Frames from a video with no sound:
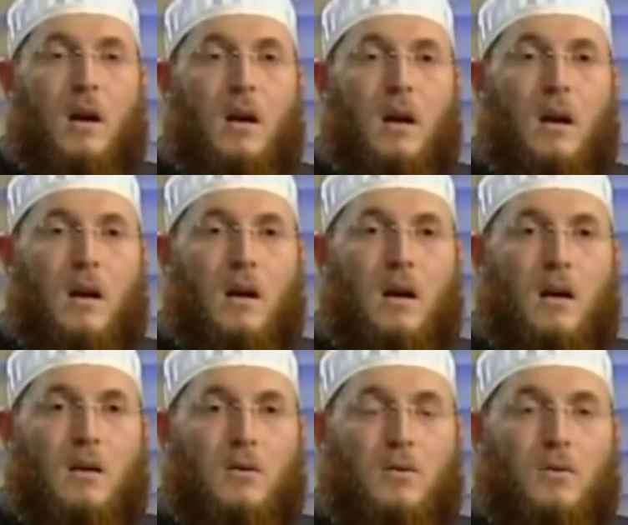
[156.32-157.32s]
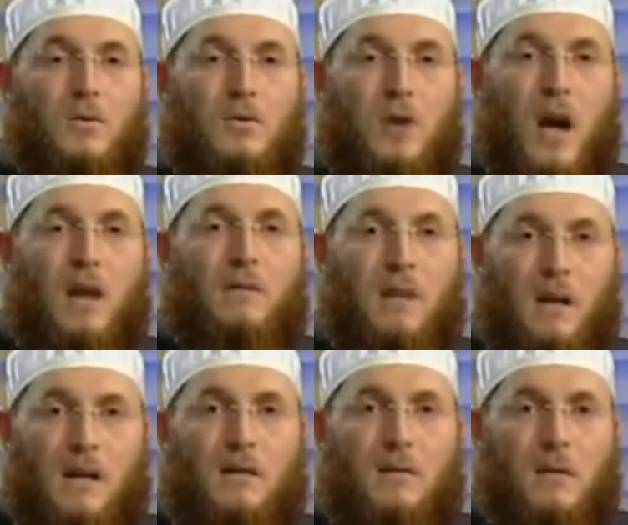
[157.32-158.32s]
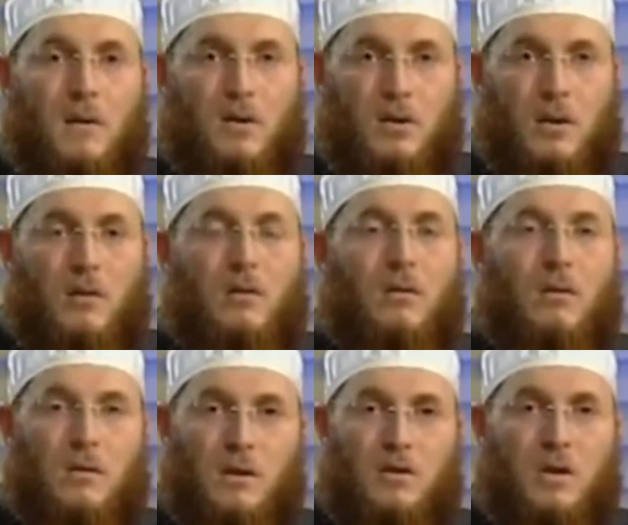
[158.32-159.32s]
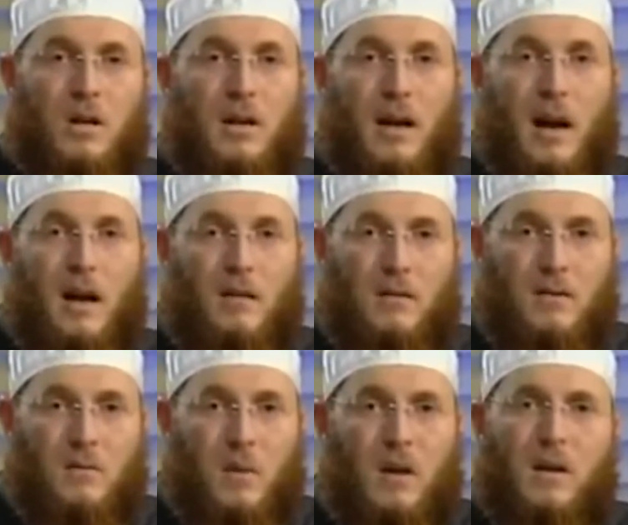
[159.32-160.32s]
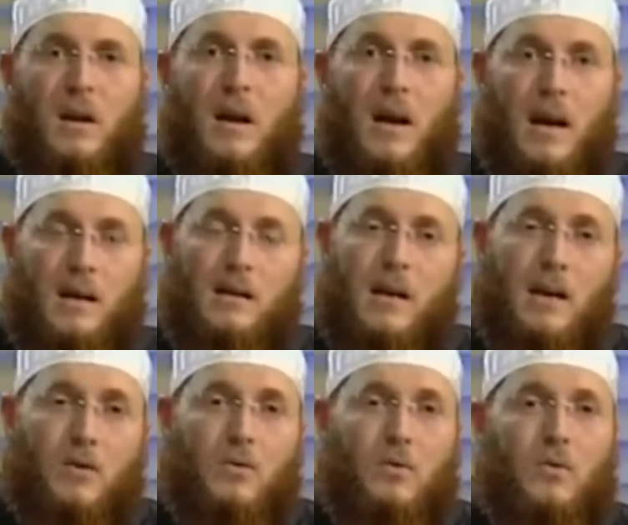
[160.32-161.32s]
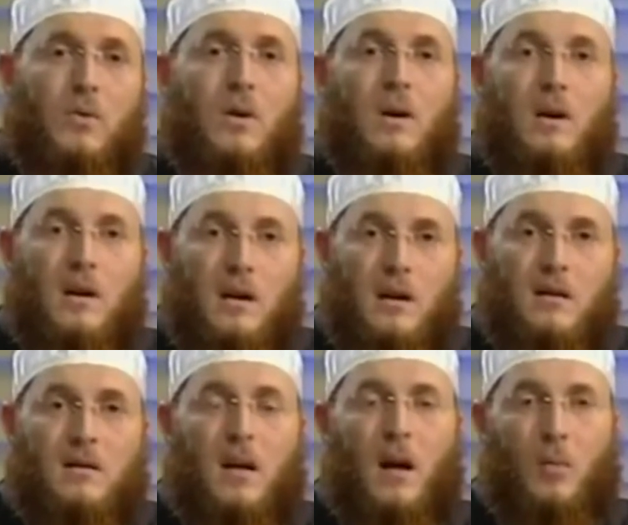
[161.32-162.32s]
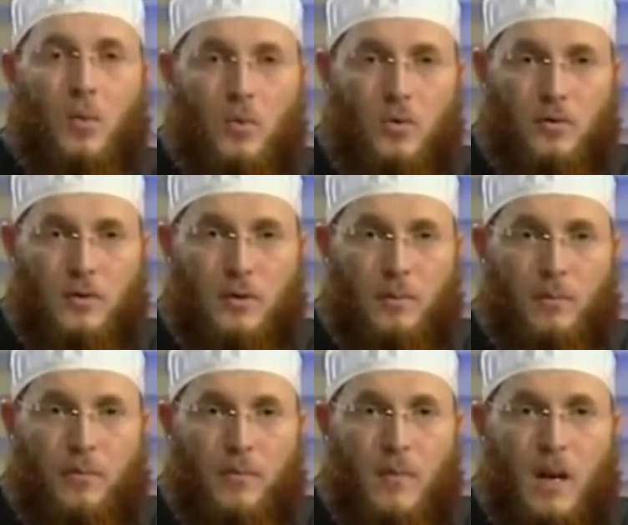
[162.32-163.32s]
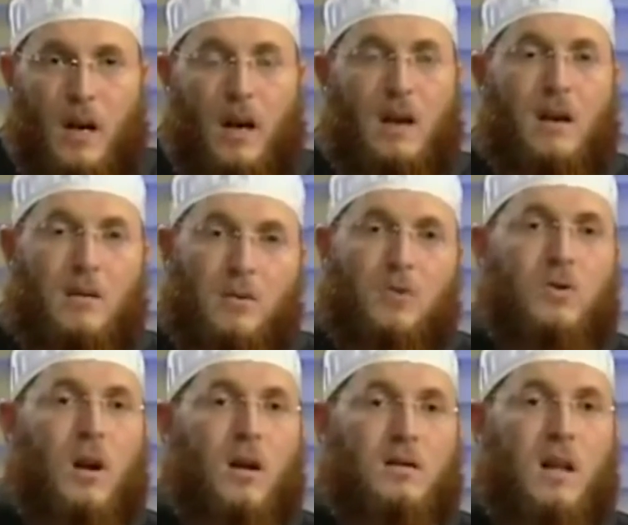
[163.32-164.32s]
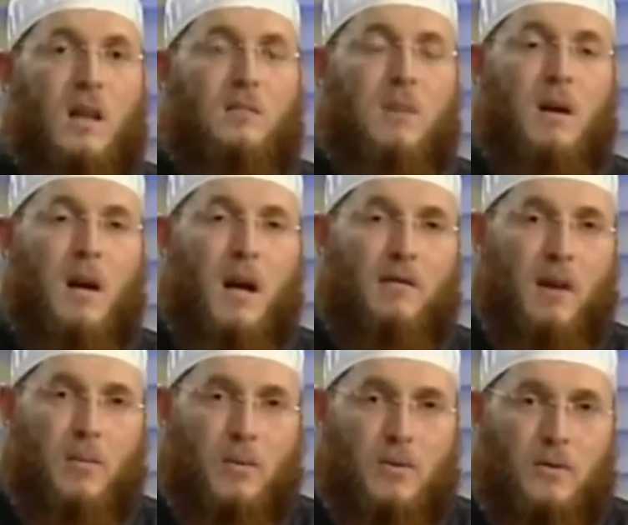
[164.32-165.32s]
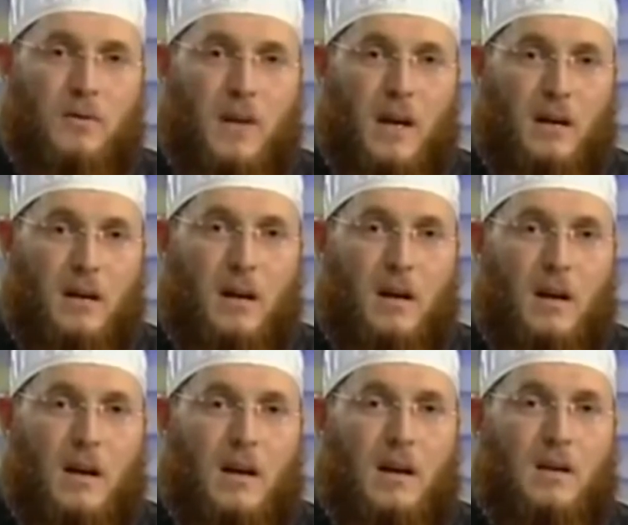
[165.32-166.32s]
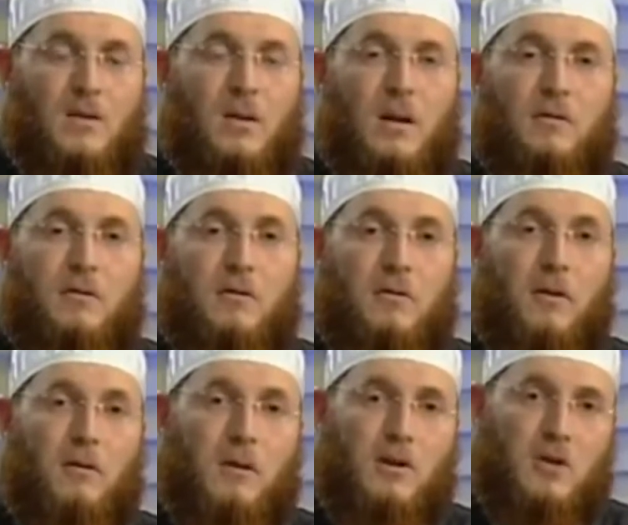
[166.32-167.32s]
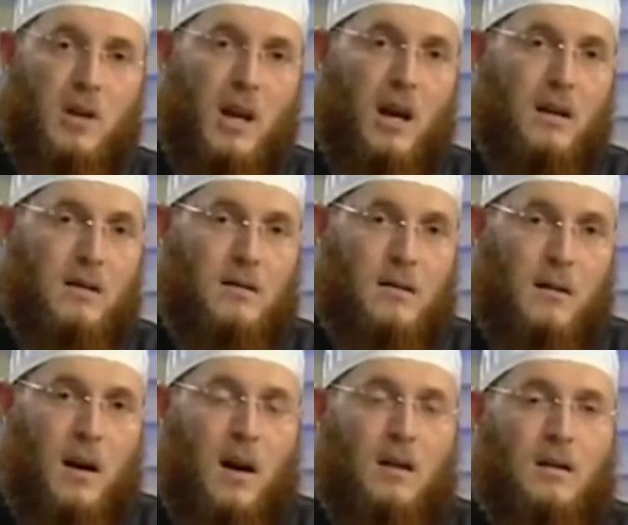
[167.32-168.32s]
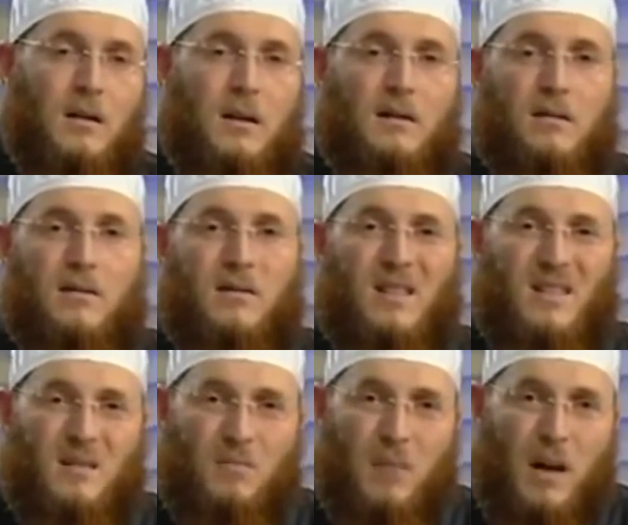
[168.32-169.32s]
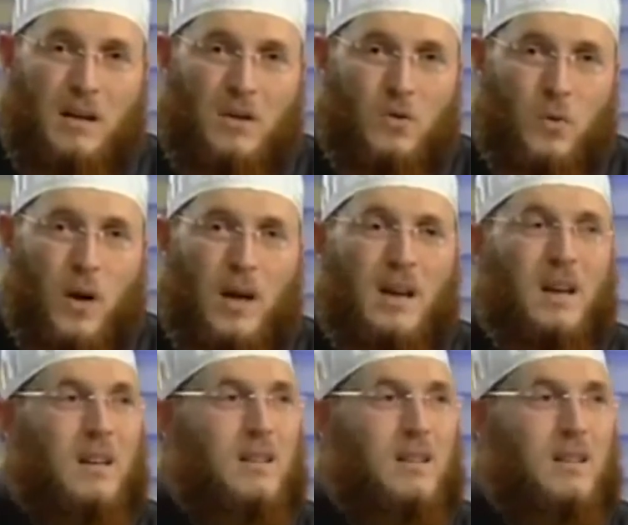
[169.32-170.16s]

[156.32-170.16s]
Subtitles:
to drive the evil soul or the jinn out of his body. And that too is approved. And the Nabi sallallahu alayhi wa sallam have approved that. So if we're following the Sharia in this regard, then exorcism by this way